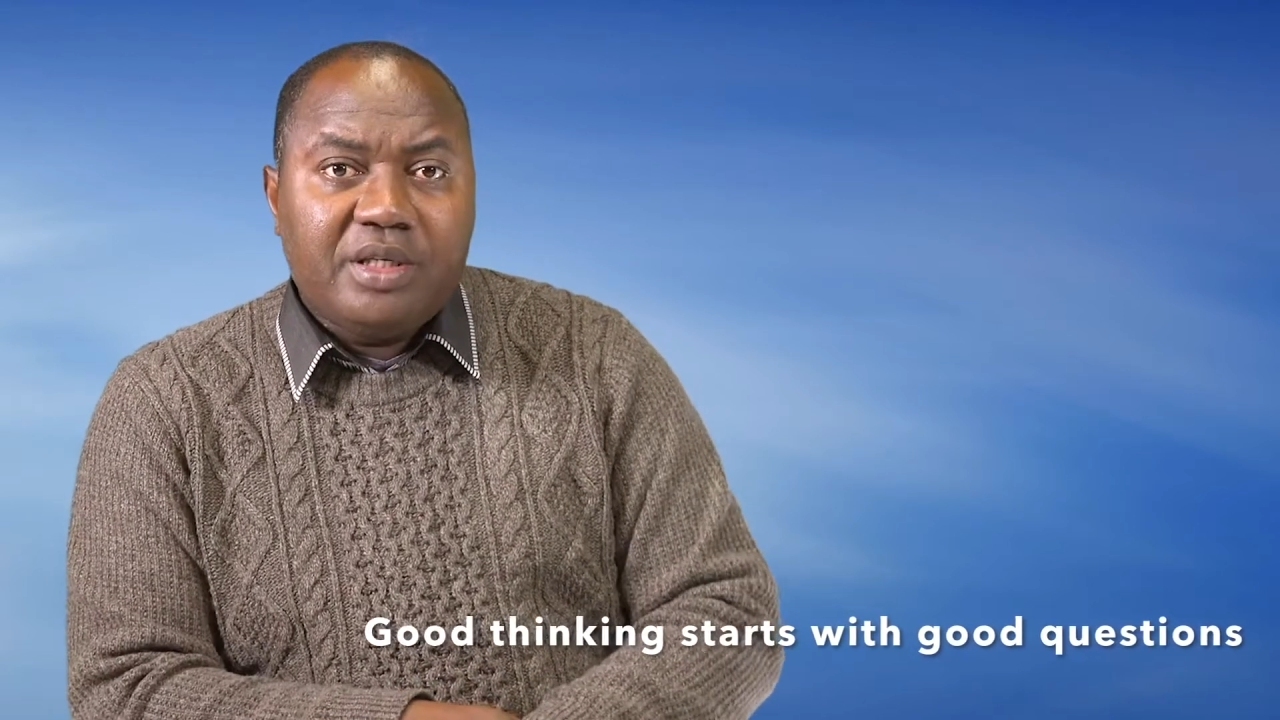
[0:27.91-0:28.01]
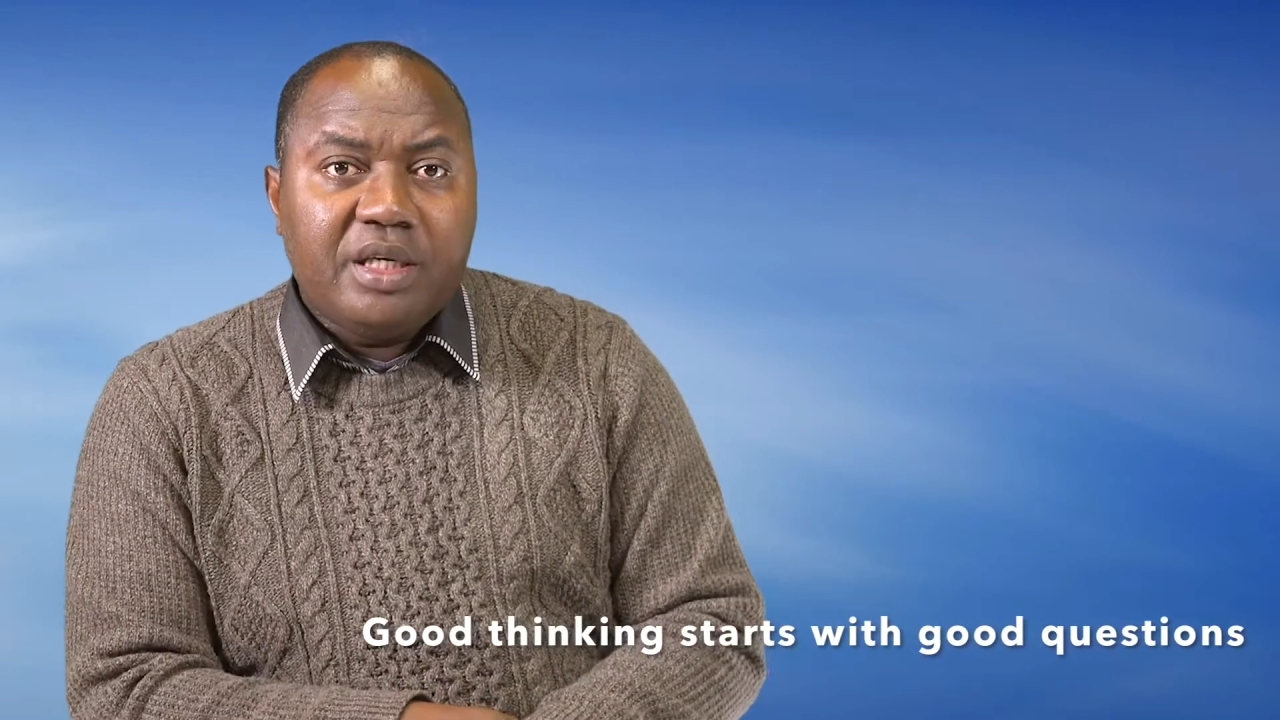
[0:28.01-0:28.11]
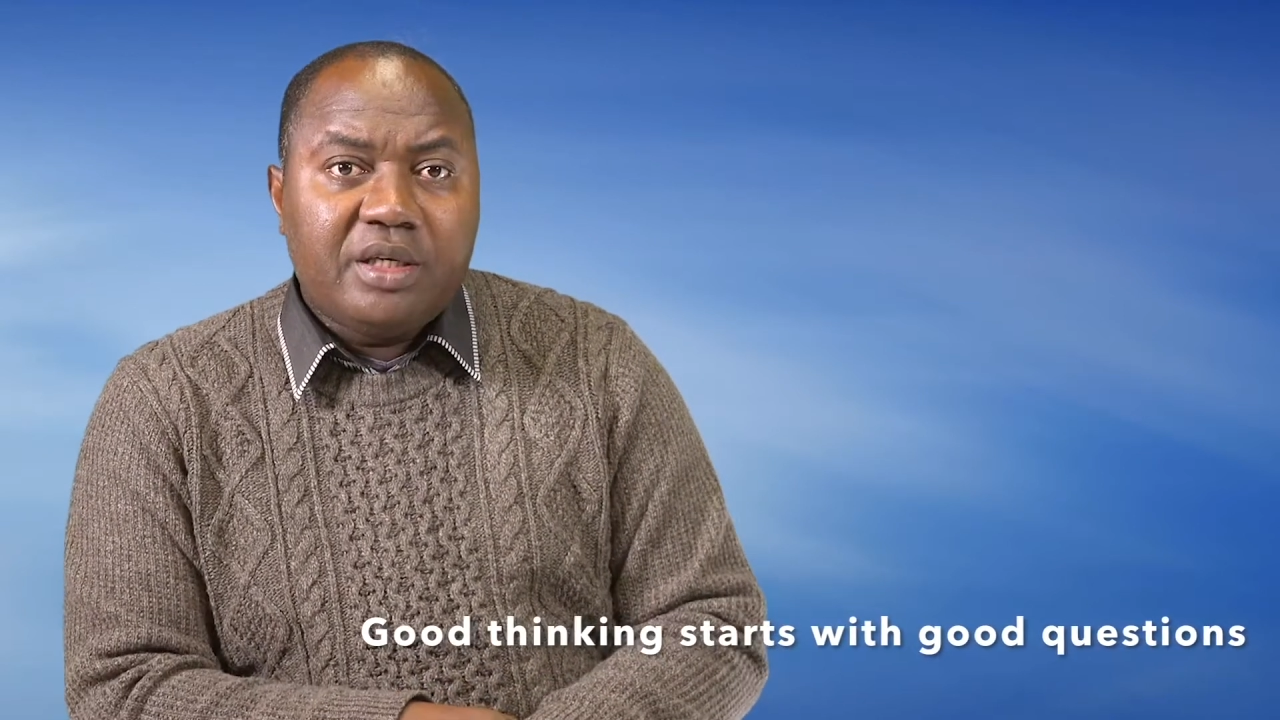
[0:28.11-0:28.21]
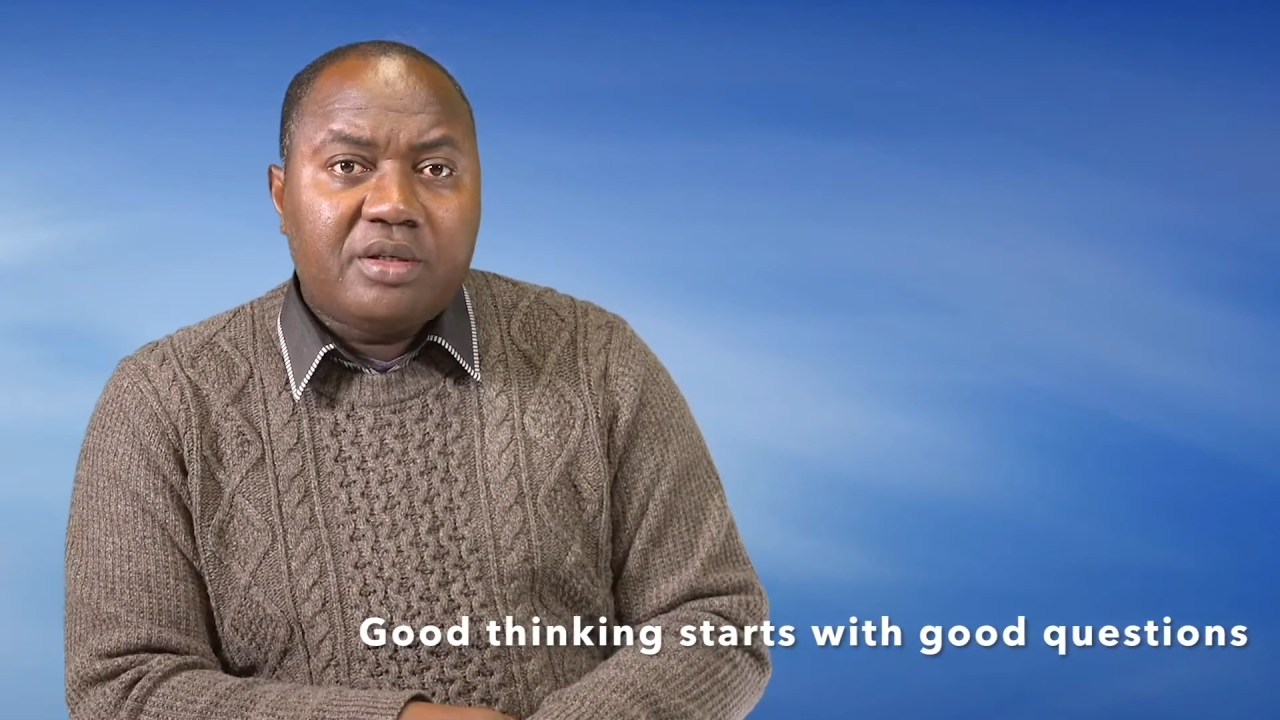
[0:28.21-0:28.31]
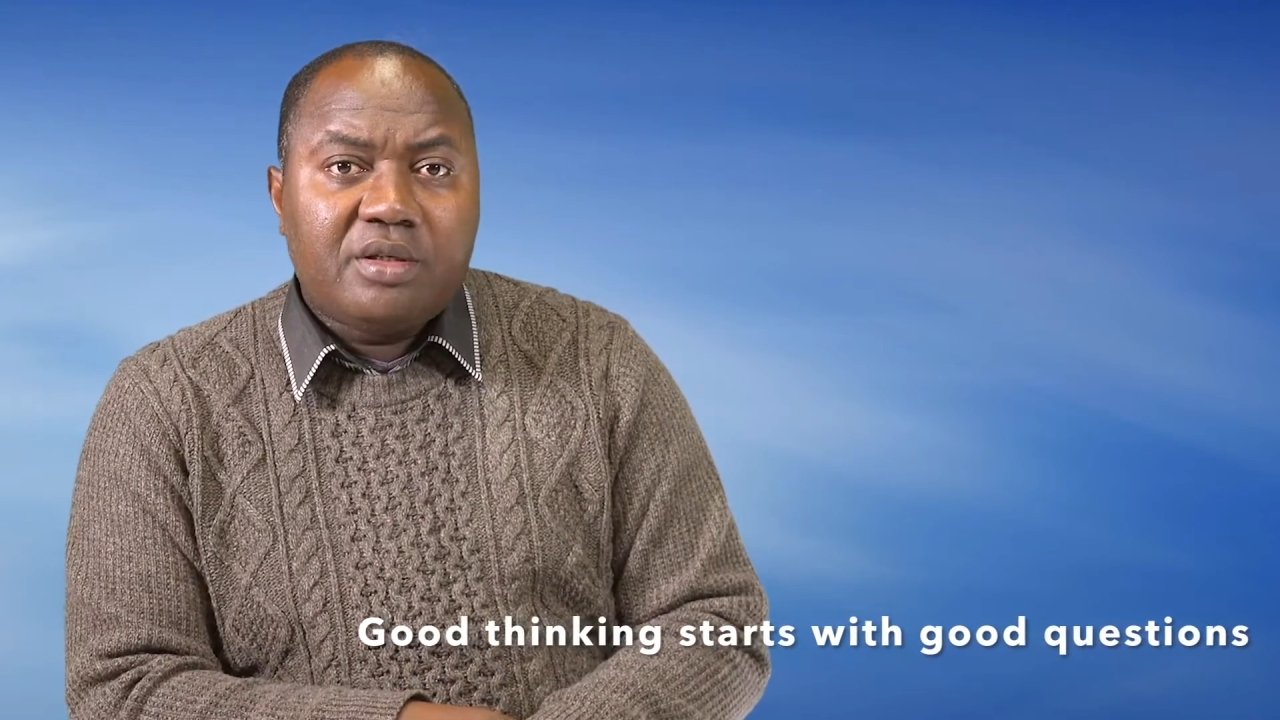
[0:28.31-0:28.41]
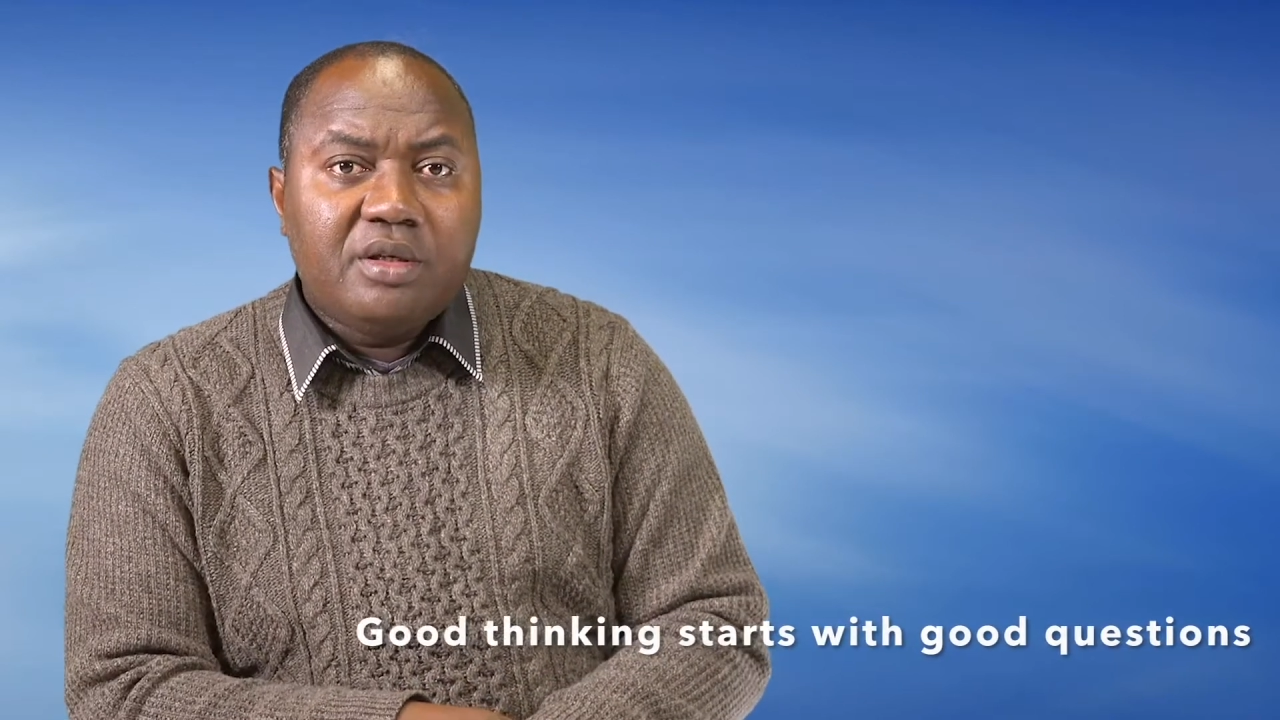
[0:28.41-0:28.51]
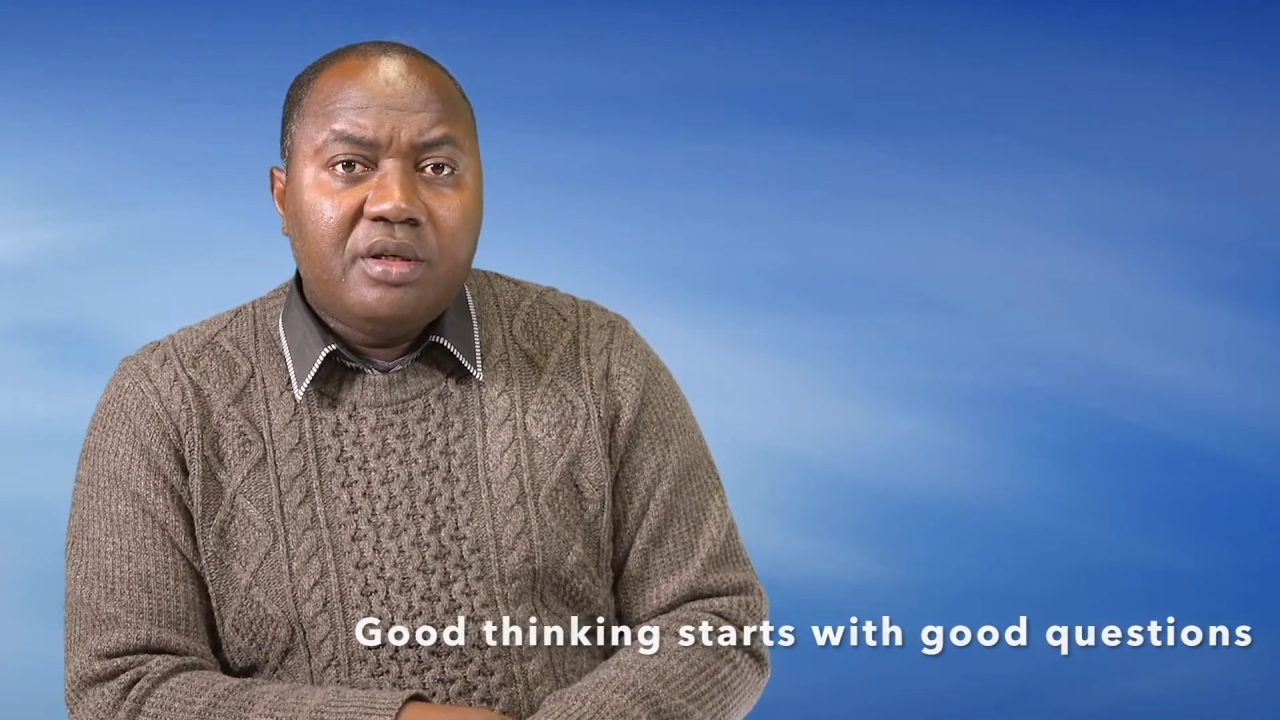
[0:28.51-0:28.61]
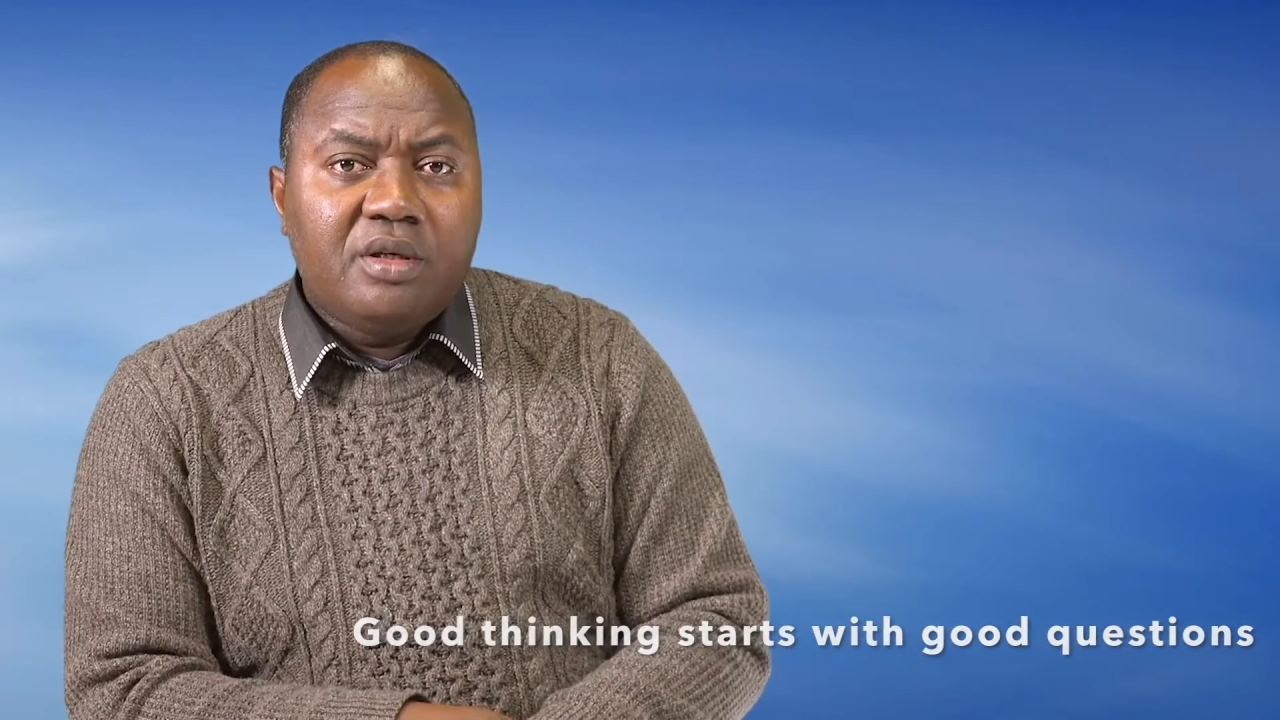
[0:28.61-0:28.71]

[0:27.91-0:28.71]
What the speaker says: things.